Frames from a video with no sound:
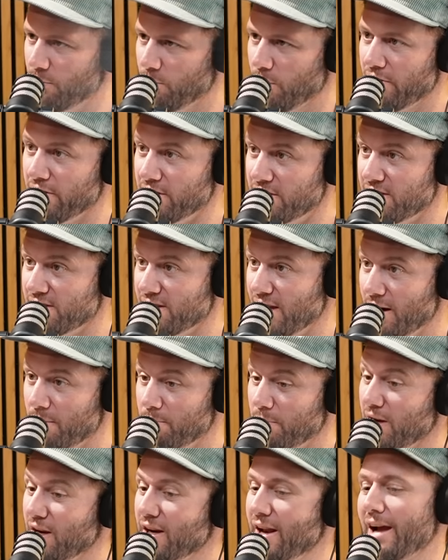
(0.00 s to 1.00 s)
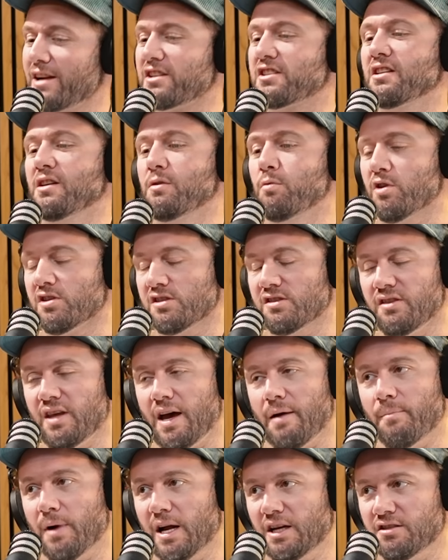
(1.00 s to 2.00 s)
wonder what this is going to be. It actually wasn't
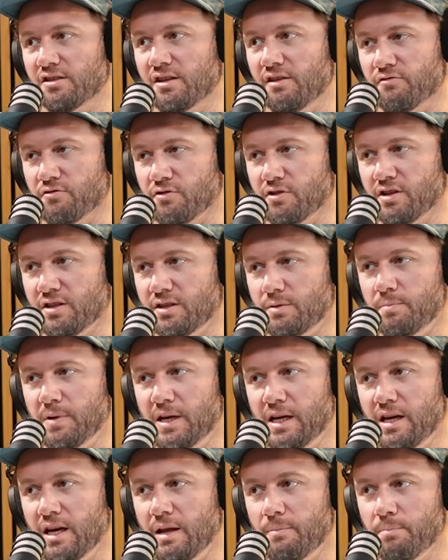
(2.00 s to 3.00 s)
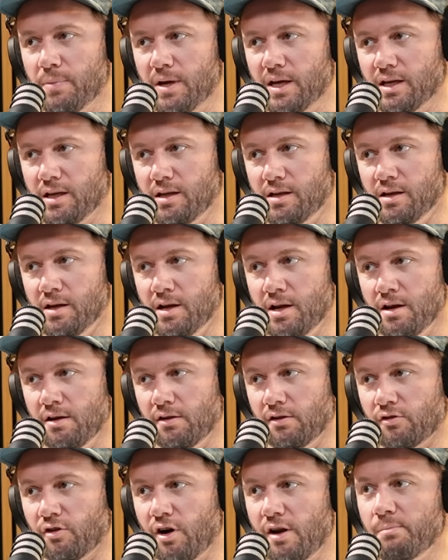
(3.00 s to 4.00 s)
that much different. It's a bit nitpicky.
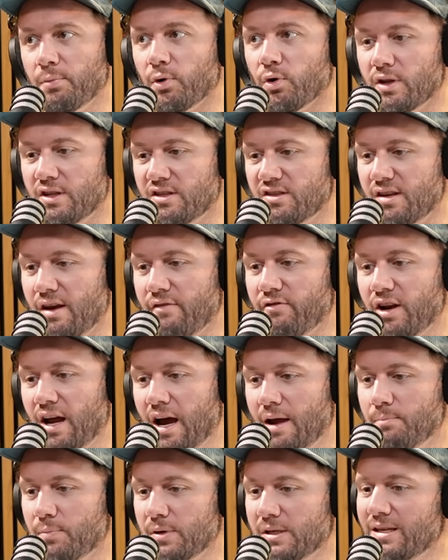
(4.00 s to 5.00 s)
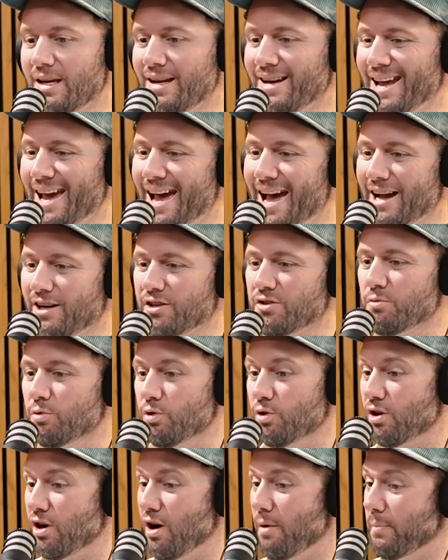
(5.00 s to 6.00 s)
three point seven eight percent
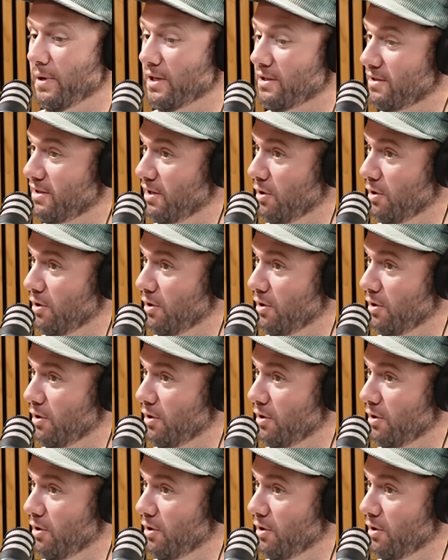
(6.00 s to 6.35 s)
actual copper.